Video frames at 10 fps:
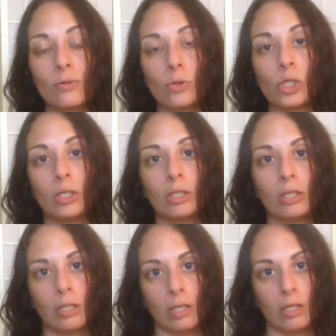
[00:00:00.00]

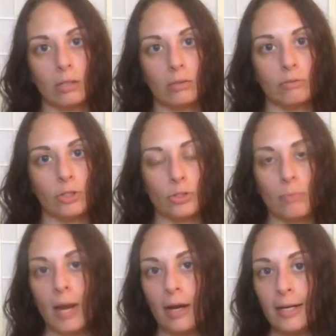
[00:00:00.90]
or the Virgin
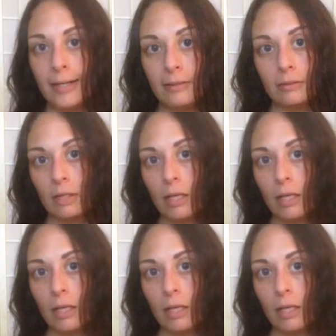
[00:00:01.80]
Mary.